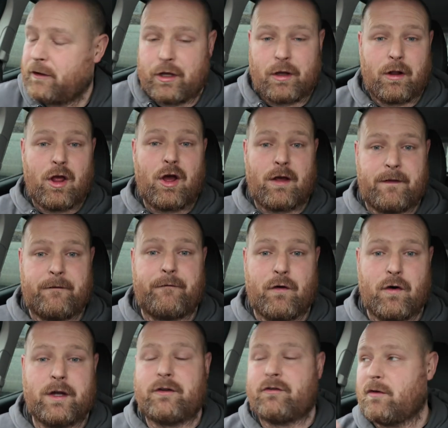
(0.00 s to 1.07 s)
you'll hear the
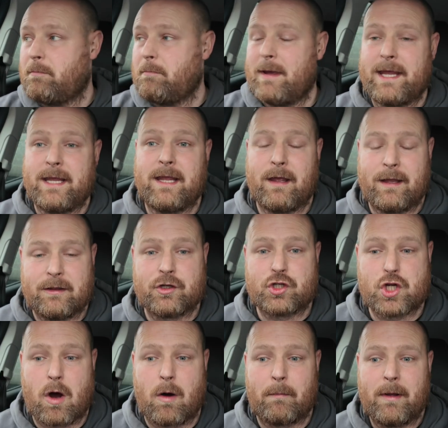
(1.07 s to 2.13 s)
footage of me in the
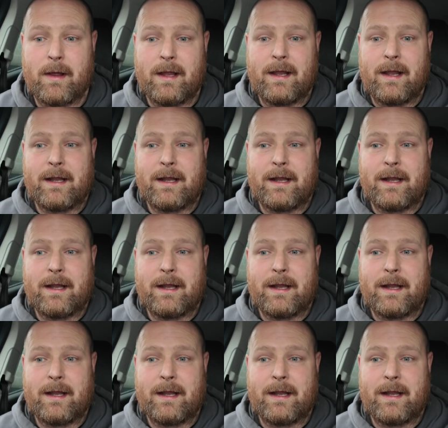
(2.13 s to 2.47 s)
shop.